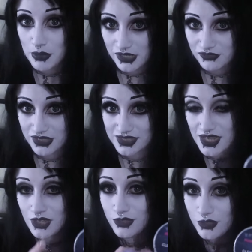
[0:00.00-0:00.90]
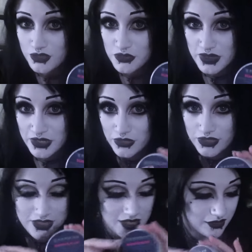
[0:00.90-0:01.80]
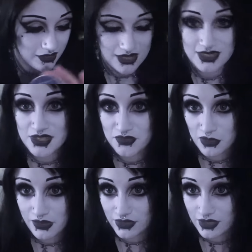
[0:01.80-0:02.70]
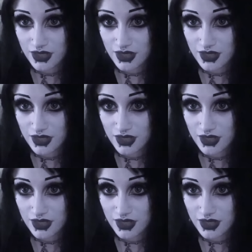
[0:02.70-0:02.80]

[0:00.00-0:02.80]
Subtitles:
Perfect, looks really good, lasts forever.